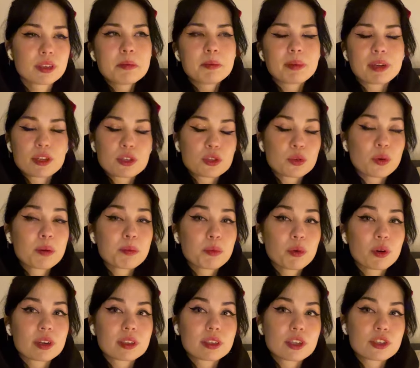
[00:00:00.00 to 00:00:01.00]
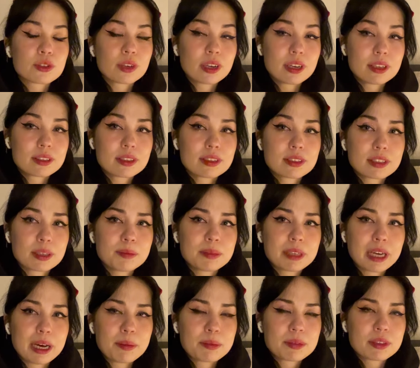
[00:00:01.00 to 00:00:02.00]
but it's so important that you listen
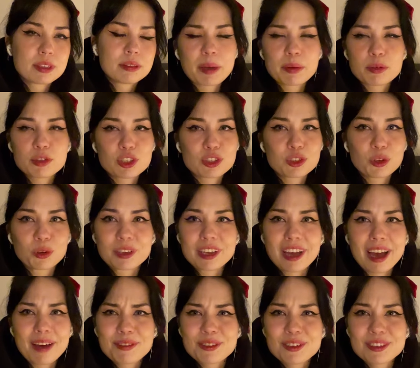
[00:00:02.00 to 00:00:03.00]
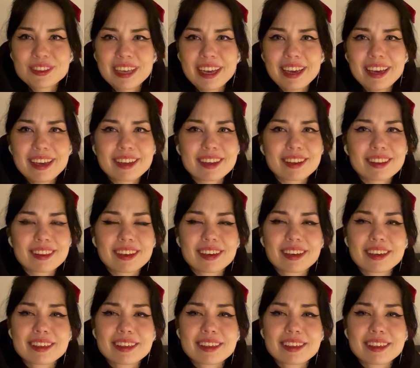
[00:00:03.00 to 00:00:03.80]
sometimes and you just don't have to say anything.